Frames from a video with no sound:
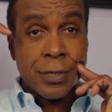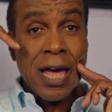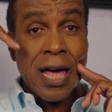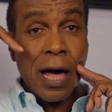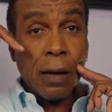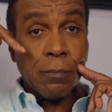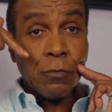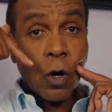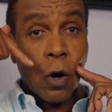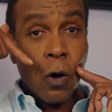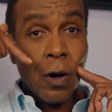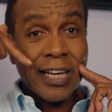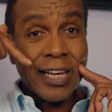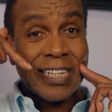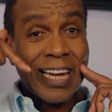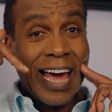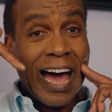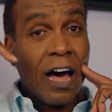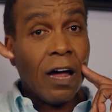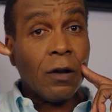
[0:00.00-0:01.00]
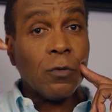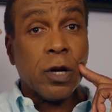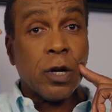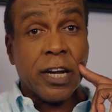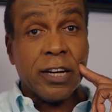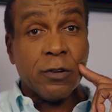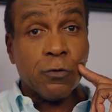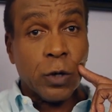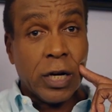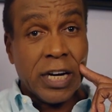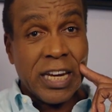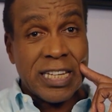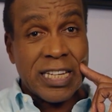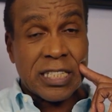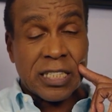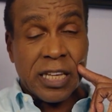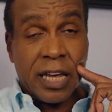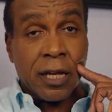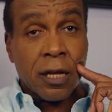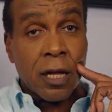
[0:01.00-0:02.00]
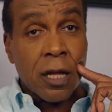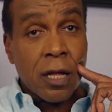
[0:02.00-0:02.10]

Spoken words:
I'm going down and releasing.